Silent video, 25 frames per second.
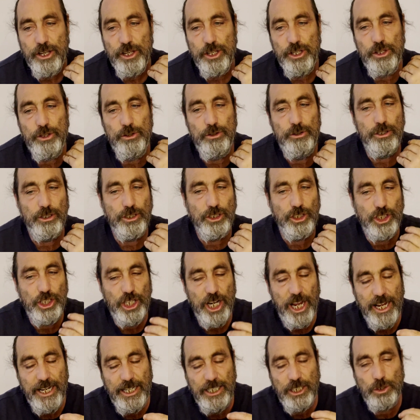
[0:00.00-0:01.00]
You can
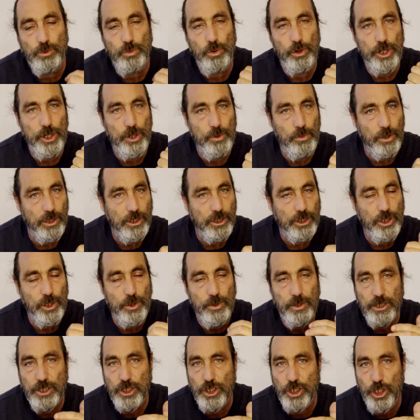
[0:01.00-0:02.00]
change what you want to
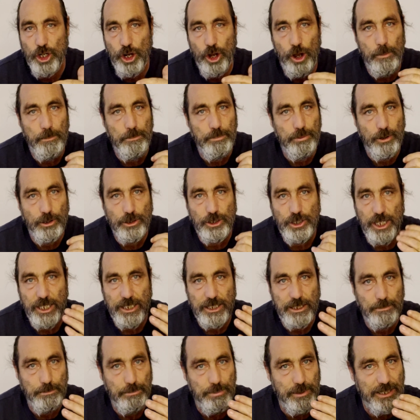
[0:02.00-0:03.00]
do as job,
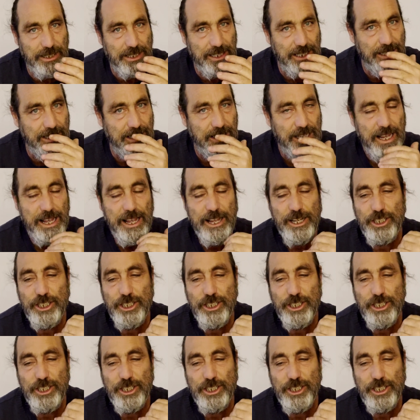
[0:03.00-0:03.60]
projects, and business.